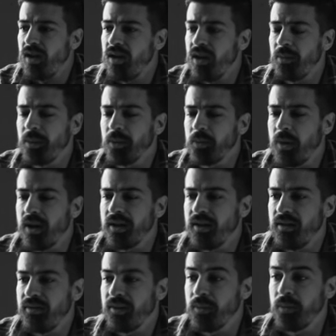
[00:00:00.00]
number one,
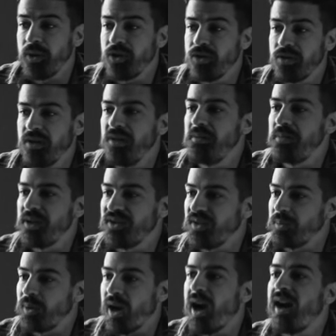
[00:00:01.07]
that we shouldn't be
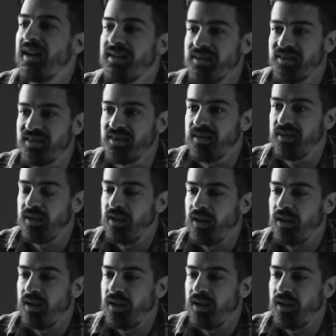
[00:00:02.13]
surprised